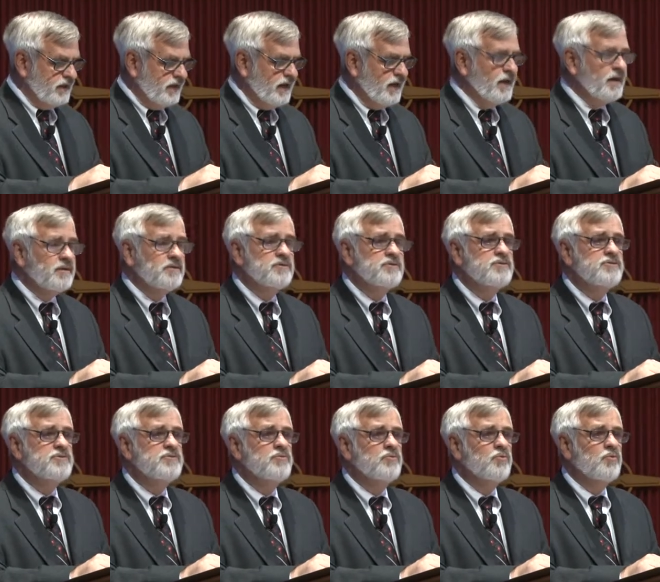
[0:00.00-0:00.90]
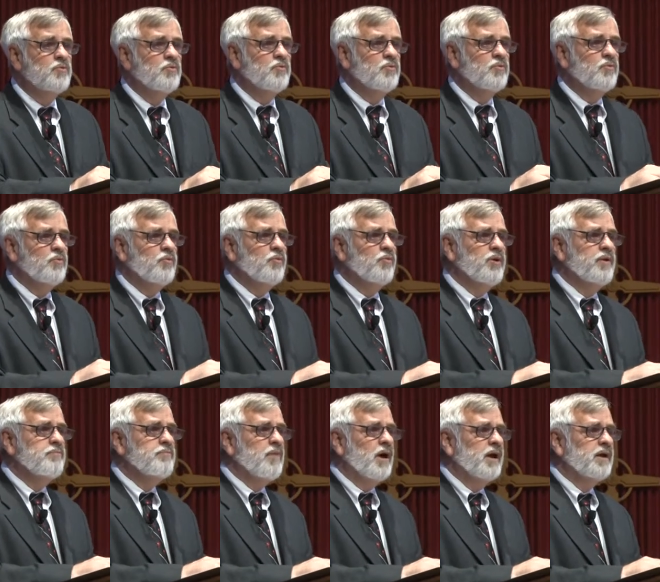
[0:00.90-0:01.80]
and
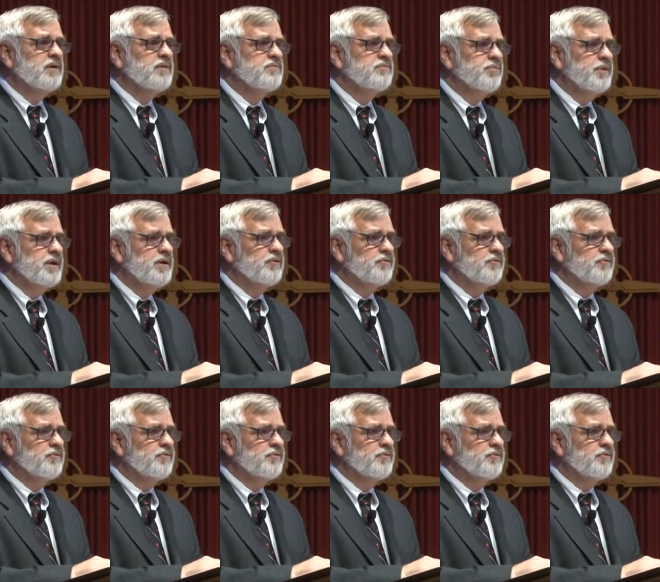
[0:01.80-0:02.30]
we might be